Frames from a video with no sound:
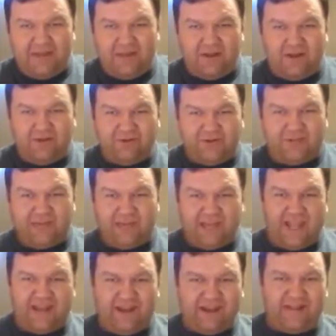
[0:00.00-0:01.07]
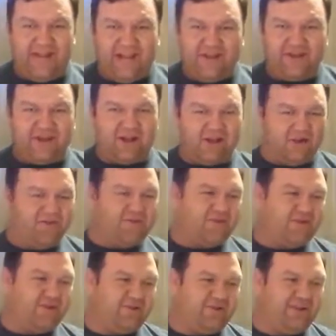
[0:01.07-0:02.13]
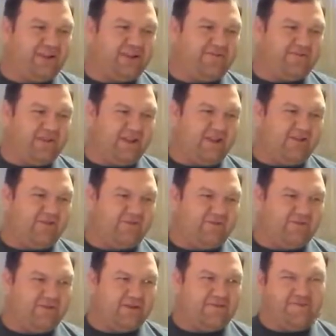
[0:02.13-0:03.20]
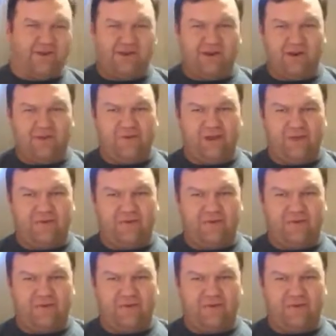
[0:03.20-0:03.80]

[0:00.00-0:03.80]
you know, just to kind of tide y'all over till the next video that whenever I talk about.